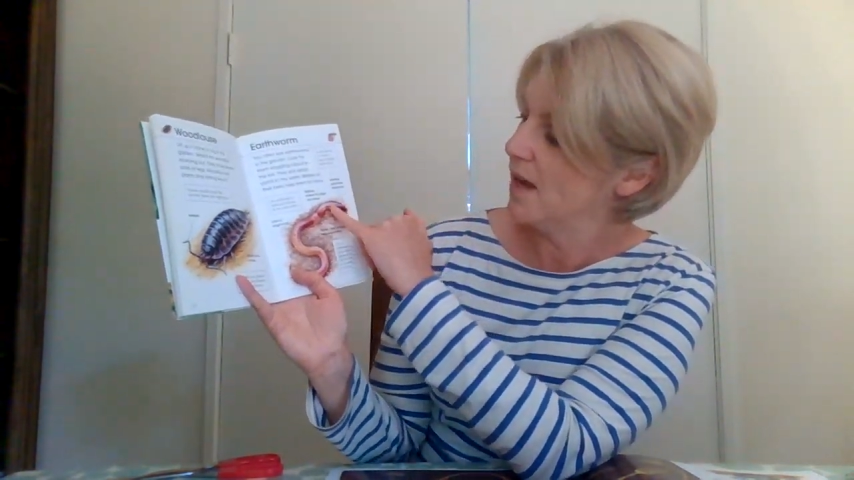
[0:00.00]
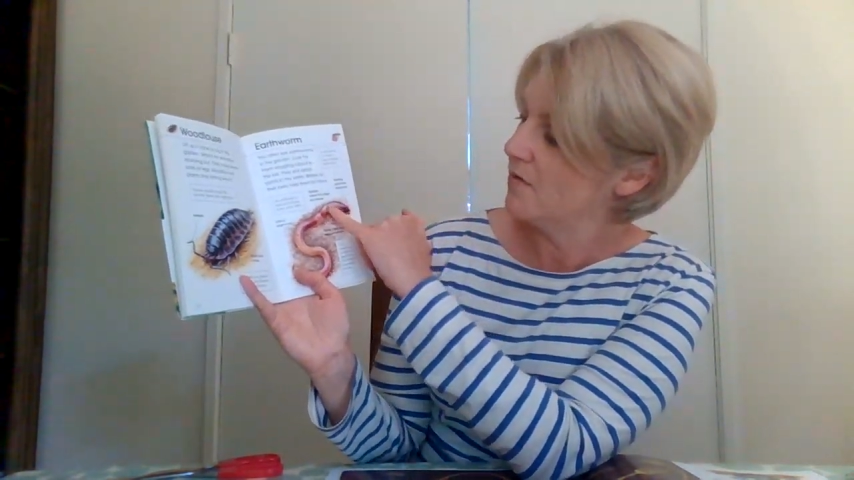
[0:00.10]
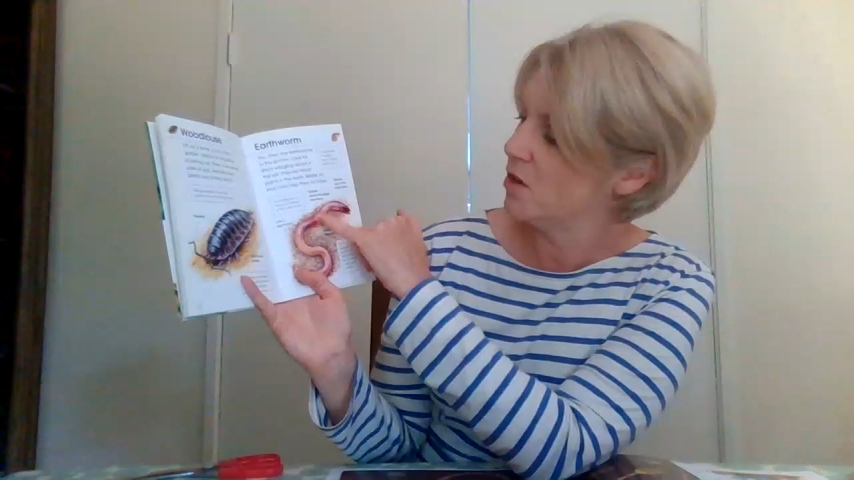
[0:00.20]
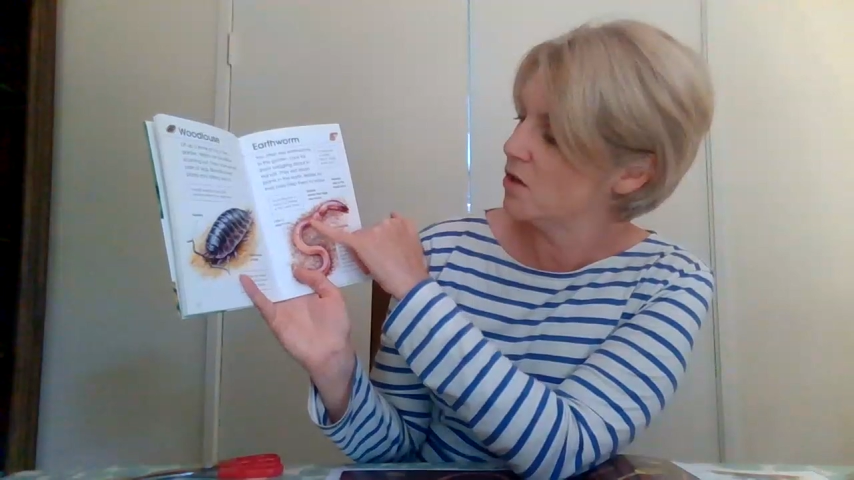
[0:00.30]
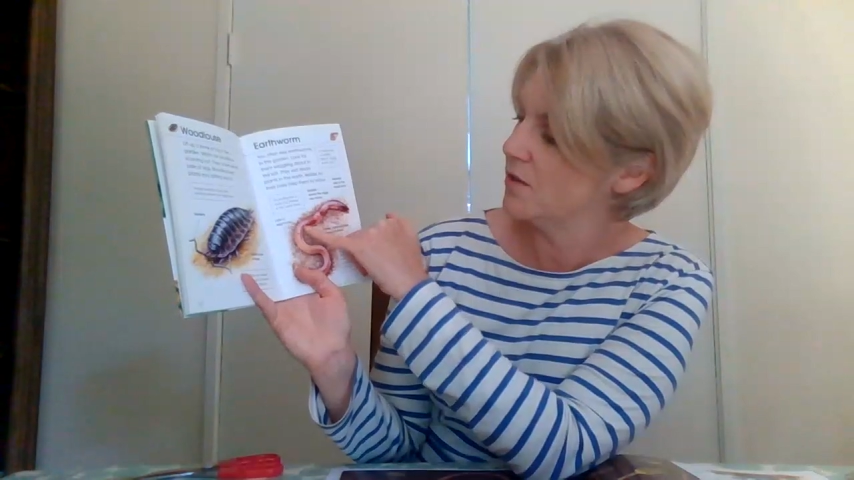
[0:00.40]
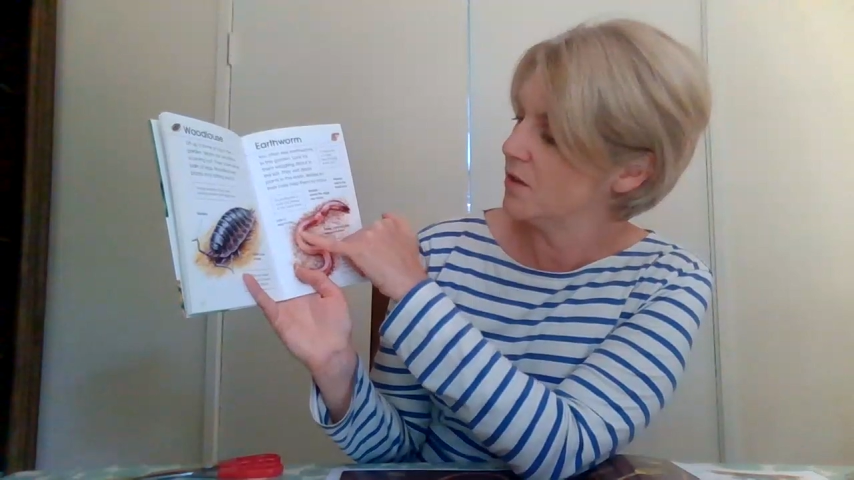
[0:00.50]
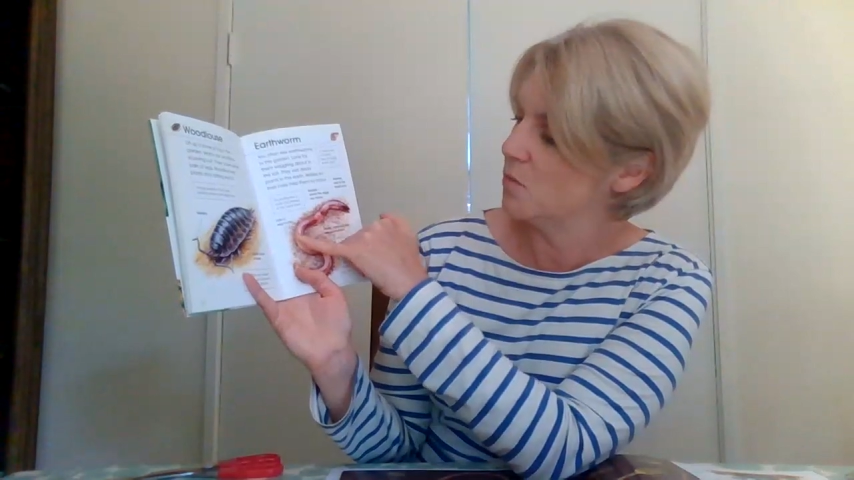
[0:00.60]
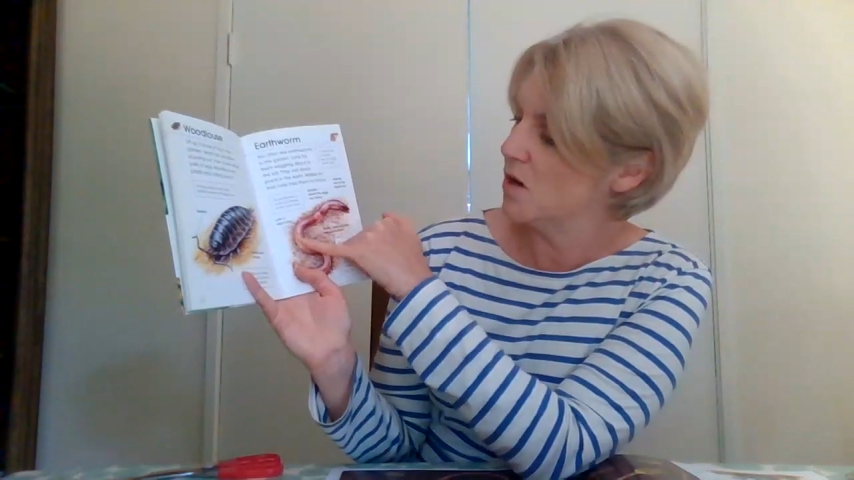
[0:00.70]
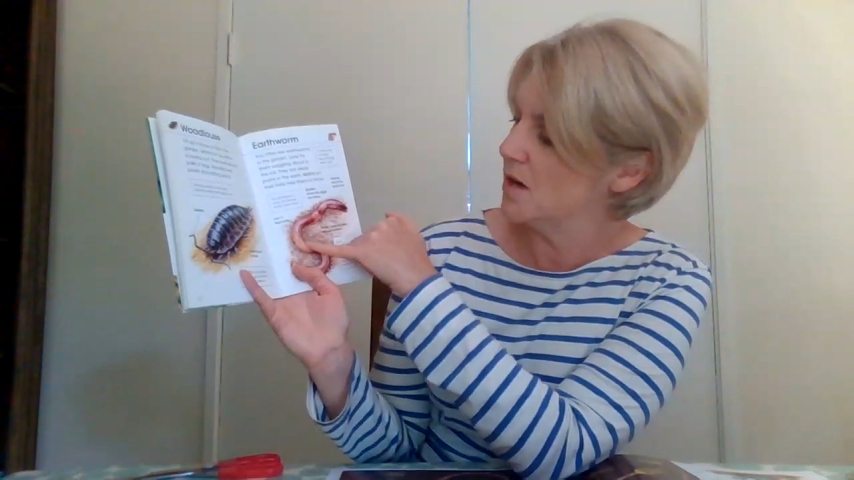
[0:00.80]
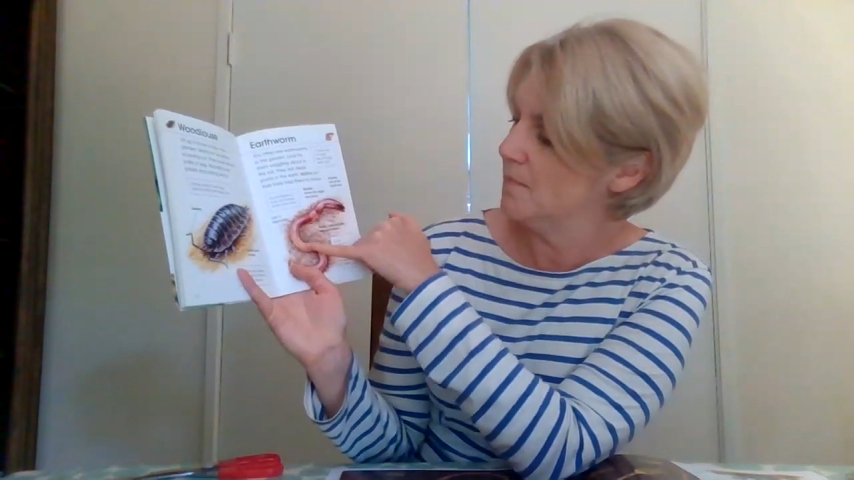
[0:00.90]
we have a look at the
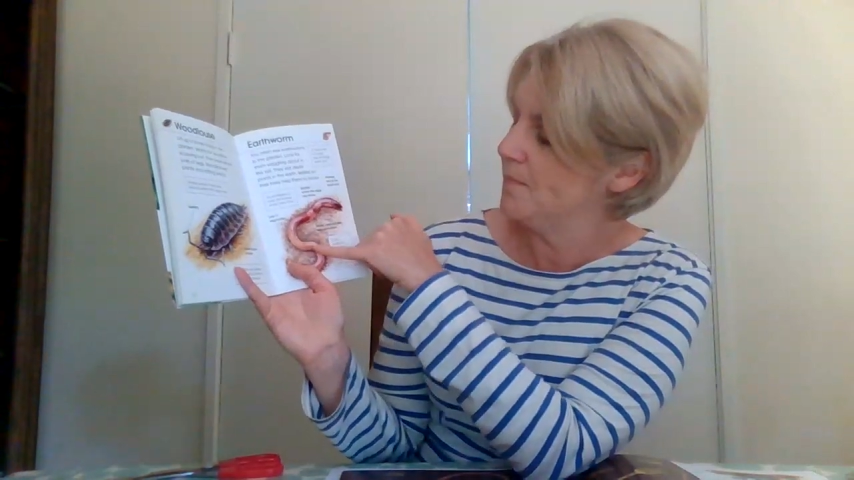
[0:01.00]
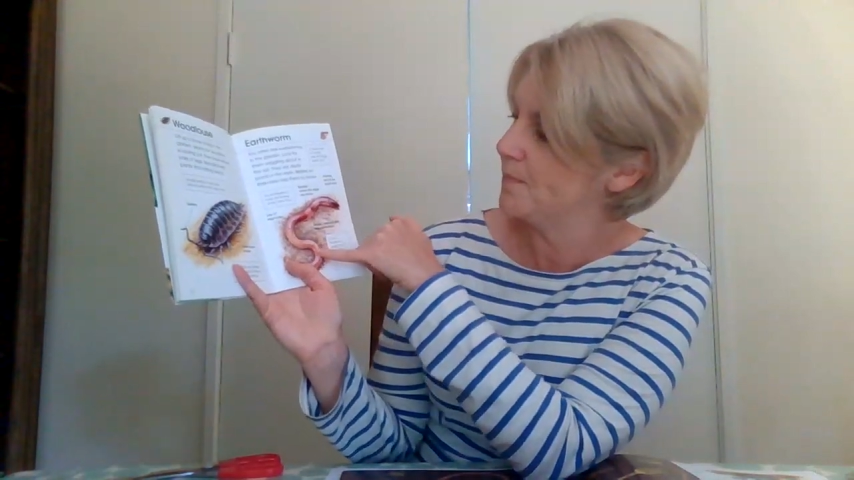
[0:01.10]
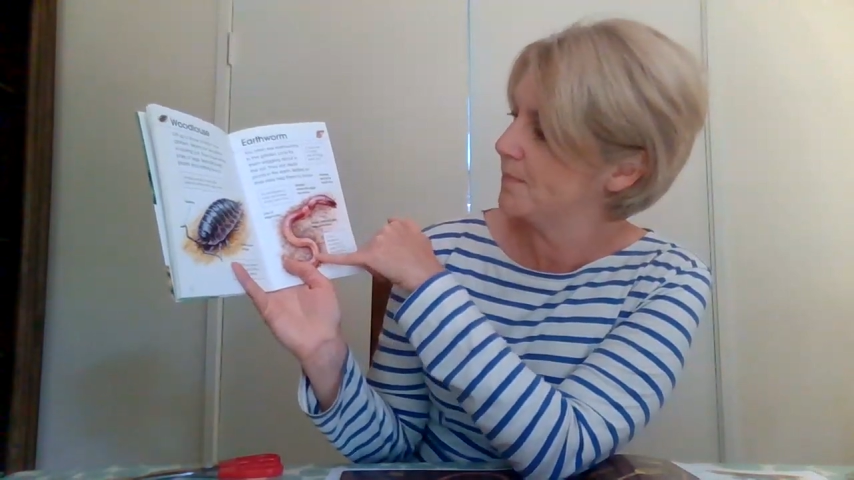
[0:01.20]
worm,